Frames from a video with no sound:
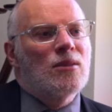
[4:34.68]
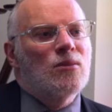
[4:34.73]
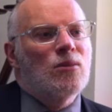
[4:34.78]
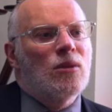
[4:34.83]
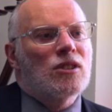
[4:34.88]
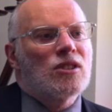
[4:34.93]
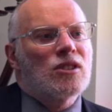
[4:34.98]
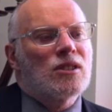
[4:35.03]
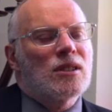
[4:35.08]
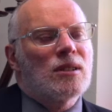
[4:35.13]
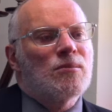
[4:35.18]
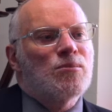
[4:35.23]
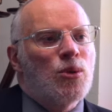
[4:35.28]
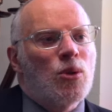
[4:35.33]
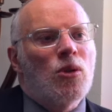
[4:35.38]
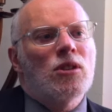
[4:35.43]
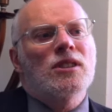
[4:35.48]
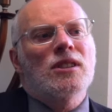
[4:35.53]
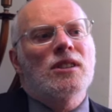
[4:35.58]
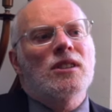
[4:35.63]
What's
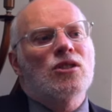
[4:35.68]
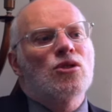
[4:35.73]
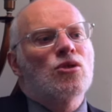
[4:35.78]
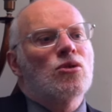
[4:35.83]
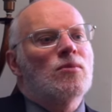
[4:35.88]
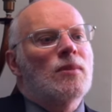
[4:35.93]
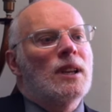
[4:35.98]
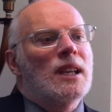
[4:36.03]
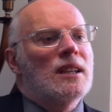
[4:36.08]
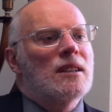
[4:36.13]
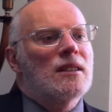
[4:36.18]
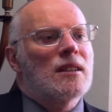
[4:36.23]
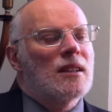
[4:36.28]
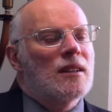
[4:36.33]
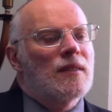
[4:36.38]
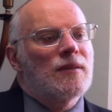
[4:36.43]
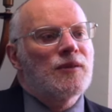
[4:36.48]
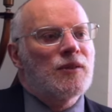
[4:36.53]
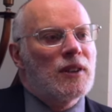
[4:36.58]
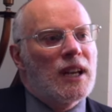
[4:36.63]
important is you
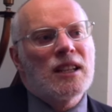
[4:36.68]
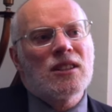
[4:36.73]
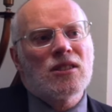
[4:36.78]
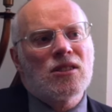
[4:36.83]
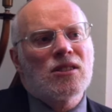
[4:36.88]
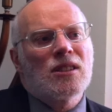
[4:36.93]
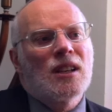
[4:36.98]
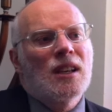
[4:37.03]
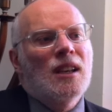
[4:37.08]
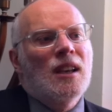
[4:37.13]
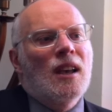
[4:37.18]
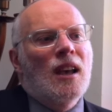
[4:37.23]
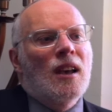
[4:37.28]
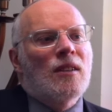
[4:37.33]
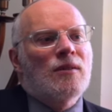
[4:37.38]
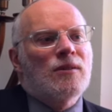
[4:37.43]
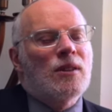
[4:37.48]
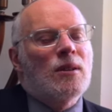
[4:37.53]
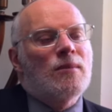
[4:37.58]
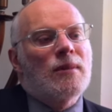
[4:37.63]
make friends
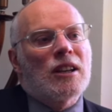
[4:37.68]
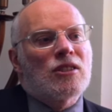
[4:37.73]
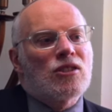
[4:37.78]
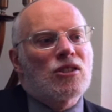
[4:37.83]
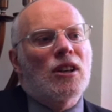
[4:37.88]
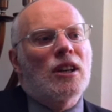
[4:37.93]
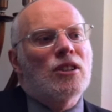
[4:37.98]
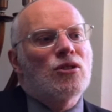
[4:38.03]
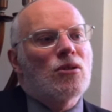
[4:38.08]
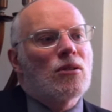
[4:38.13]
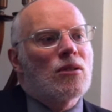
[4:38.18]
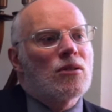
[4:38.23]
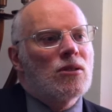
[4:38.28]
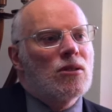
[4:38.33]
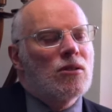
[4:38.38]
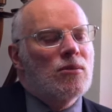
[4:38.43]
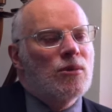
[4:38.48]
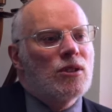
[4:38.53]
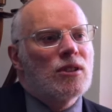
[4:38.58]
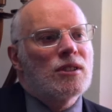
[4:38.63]
from outside your own
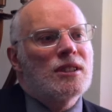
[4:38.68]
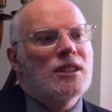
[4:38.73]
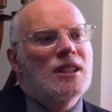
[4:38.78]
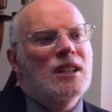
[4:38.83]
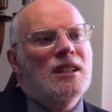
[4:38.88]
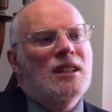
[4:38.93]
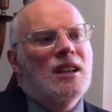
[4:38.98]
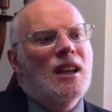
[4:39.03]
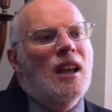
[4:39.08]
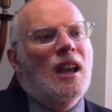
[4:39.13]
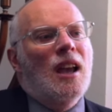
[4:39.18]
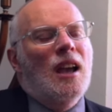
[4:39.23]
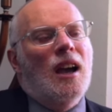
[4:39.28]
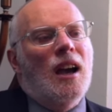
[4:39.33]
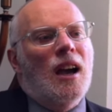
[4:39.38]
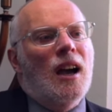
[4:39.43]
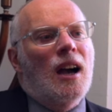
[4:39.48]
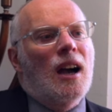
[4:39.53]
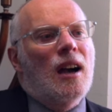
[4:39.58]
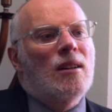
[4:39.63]
community.
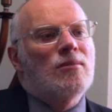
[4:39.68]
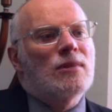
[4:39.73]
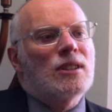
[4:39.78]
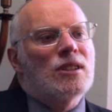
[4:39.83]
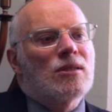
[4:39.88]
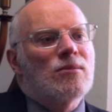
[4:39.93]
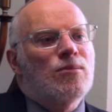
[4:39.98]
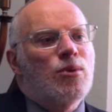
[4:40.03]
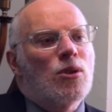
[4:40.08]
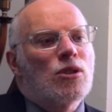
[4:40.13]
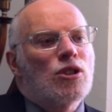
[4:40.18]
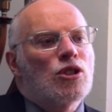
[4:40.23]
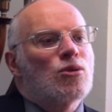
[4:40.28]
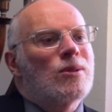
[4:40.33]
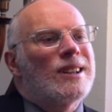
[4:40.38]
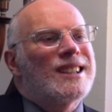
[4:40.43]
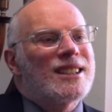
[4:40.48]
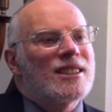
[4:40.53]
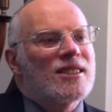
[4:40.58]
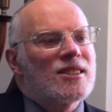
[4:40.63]
It's important to
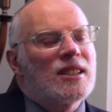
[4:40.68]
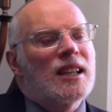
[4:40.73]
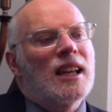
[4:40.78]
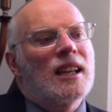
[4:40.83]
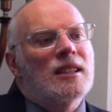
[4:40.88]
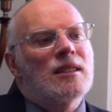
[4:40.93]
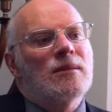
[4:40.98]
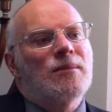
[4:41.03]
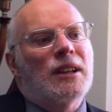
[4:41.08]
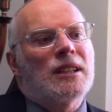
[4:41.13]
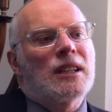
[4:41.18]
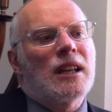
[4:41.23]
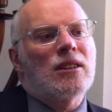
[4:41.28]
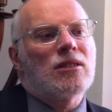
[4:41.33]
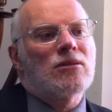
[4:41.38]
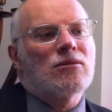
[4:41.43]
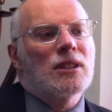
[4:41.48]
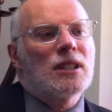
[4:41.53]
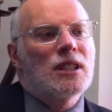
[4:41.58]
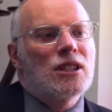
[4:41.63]
understand about
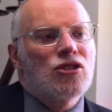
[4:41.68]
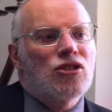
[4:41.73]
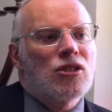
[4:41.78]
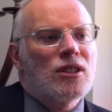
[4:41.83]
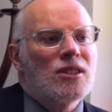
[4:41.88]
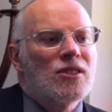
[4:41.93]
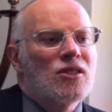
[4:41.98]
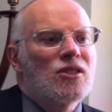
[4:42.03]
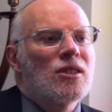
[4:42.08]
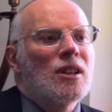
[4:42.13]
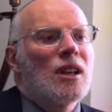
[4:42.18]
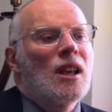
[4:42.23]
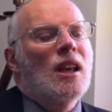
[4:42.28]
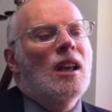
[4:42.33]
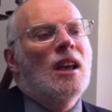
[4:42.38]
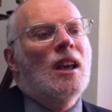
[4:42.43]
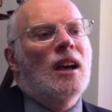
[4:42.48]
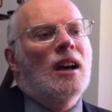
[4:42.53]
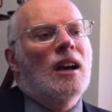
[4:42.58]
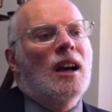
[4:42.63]
other religions,
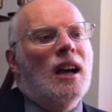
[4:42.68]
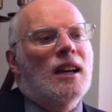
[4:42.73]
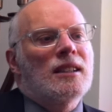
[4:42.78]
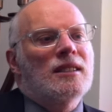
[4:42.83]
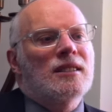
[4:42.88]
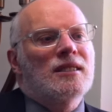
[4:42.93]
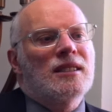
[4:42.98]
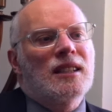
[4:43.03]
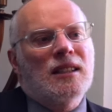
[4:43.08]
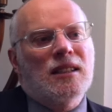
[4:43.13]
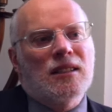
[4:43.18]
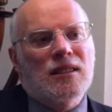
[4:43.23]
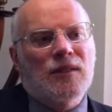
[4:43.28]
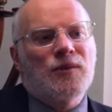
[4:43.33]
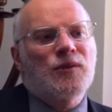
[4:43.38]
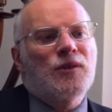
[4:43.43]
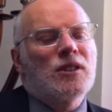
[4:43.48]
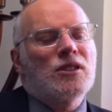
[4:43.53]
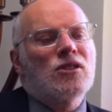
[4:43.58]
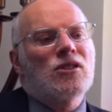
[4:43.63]
to see the
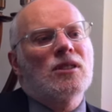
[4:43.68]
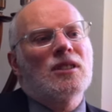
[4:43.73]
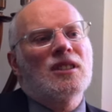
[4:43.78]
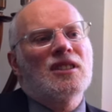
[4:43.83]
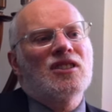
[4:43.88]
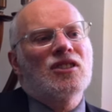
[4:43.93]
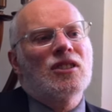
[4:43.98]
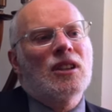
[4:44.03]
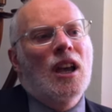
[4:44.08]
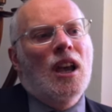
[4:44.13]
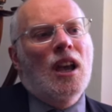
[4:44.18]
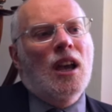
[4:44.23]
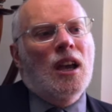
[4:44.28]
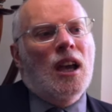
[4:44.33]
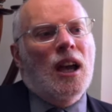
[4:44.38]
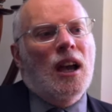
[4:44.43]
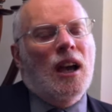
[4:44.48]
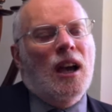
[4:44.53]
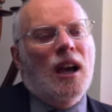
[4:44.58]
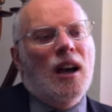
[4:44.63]
differences,
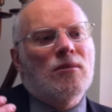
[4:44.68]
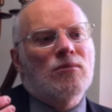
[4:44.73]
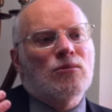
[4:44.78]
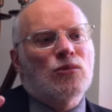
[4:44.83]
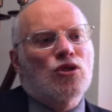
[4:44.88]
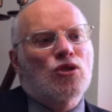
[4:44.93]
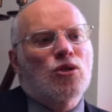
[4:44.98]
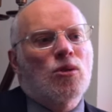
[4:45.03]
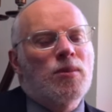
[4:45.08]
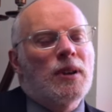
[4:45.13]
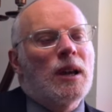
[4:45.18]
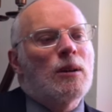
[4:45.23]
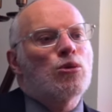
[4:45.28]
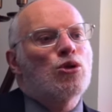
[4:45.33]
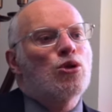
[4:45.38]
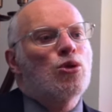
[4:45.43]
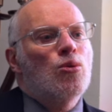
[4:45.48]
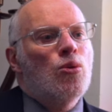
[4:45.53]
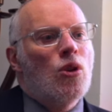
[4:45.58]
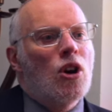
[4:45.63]
to be able
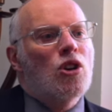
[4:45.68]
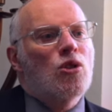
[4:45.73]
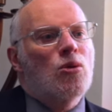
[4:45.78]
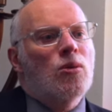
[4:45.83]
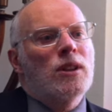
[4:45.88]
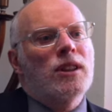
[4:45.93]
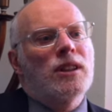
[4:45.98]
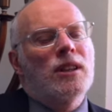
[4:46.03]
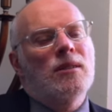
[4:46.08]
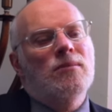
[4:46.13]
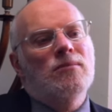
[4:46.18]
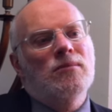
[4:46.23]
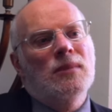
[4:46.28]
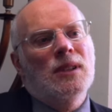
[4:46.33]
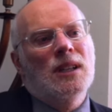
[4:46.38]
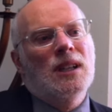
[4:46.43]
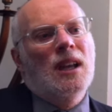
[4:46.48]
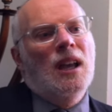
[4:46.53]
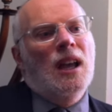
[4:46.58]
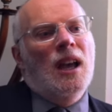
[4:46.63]
to work with them
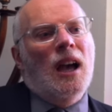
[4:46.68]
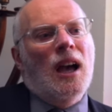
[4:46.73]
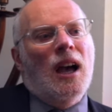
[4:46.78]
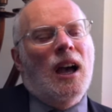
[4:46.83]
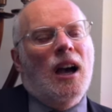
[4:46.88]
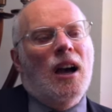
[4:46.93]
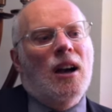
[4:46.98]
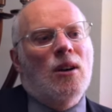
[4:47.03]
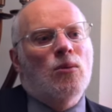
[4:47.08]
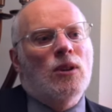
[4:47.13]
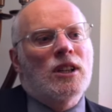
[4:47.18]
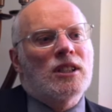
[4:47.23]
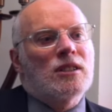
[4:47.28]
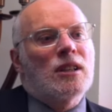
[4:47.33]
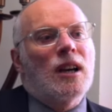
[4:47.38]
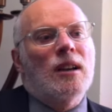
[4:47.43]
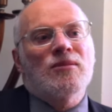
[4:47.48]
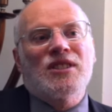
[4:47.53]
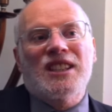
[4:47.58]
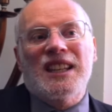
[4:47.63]
when
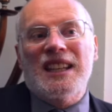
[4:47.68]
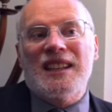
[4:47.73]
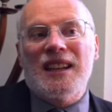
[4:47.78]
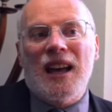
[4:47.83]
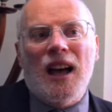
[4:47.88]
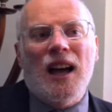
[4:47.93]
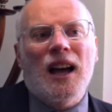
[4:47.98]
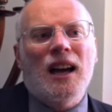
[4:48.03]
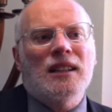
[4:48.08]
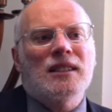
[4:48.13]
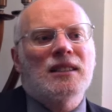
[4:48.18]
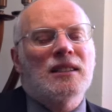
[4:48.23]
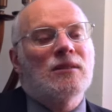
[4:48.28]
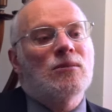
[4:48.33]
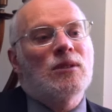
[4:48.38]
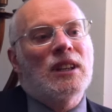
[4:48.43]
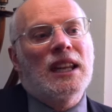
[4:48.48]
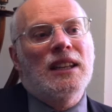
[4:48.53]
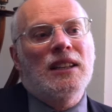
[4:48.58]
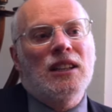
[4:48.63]
times get hard
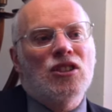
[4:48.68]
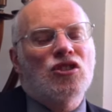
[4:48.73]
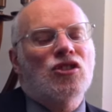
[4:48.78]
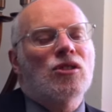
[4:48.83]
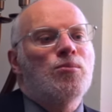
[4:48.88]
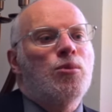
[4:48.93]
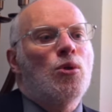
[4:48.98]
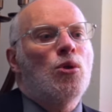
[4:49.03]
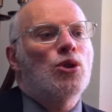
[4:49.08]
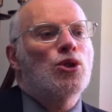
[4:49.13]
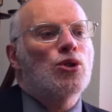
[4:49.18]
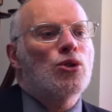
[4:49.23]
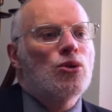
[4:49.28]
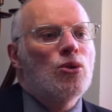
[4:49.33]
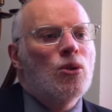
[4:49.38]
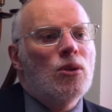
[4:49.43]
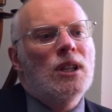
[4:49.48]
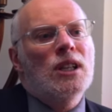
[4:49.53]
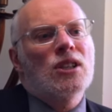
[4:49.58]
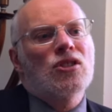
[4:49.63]
and they need support or
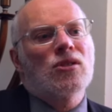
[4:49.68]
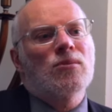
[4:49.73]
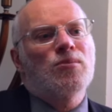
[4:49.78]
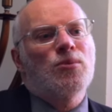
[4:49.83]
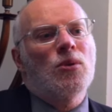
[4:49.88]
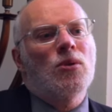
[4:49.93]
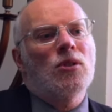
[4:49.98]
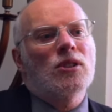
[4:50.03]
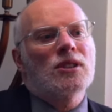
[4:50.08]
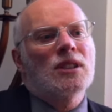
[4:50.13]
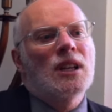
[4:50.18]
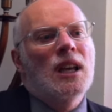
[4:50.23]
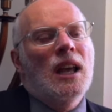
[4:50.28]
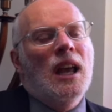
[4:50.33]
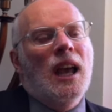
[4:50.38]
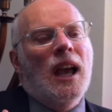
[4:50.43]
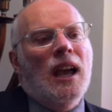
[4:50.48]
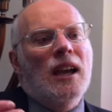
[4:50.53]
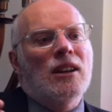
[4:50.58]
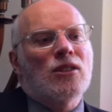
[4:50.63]
you need support,
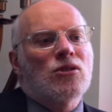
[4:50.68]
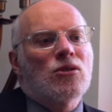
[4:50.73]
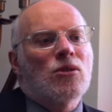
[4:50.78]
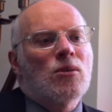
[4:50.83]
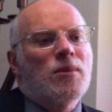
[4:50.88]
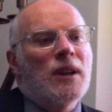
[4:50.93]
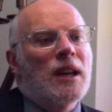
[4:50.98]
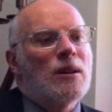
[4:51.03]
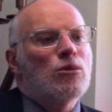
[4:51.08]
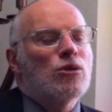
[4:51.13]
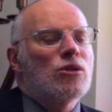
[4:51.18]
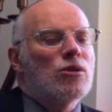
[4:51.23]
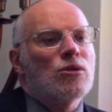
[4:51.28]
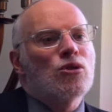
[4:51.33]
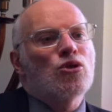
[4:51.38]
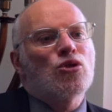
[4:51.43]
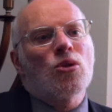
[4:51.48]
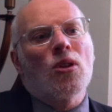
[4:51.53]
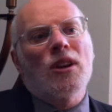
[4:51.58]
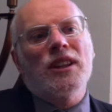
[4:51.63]
and to be able to
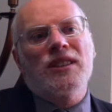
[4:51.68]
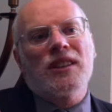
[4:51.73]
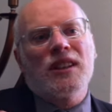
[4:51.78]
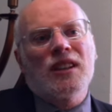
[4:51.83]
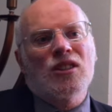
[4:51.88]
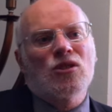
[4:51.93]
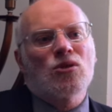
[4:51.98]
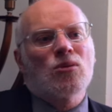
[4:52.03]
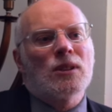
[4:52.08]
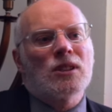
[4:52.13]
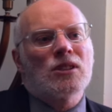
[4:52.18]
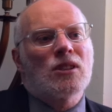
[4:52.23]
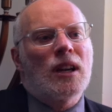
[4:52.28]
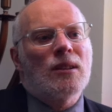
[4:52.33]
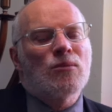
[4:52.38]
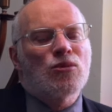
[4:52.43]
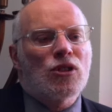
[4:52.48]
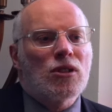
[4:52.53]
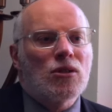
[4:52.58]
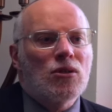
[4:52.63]
enjoy things when
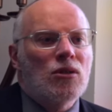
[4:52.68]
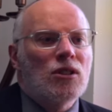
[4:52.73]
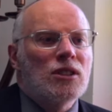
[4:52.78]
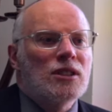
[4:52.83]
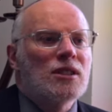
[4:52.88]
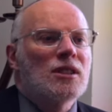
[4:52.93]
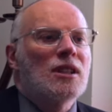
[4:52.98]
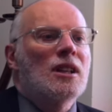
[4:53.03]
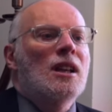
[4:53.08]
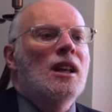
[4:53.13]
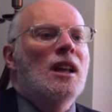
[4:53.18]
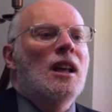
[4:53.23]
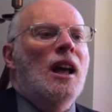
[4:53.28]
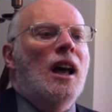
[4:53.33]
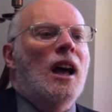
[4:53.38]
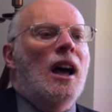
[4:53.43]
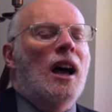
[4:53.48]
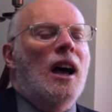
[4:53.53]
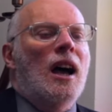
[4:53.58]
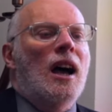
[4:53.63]
times are good,
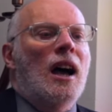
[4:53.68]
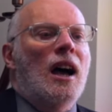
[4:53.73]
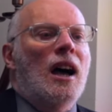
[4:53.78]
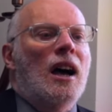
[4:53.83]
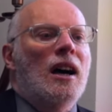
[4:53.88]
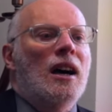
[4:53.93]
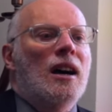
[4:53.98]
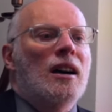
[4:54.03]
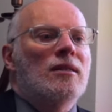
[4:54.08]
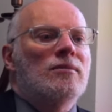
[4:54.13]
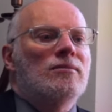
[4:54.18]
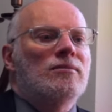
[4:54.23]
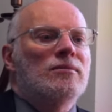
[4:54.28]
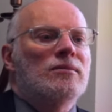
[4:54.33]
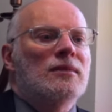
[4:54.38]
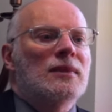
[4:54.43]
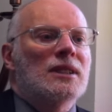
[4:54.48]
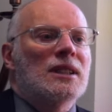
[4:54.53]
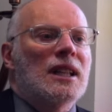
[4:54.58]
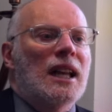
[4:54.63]

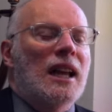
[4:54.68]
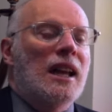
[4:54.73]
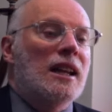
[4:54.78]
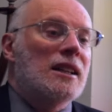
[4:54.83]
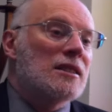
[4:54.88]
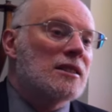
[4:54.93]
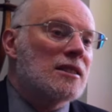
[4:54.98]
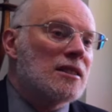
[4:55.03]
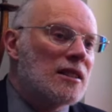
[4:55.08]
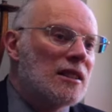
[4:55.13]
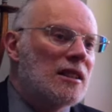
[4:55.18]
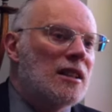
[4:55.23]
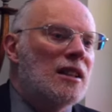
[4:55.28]
and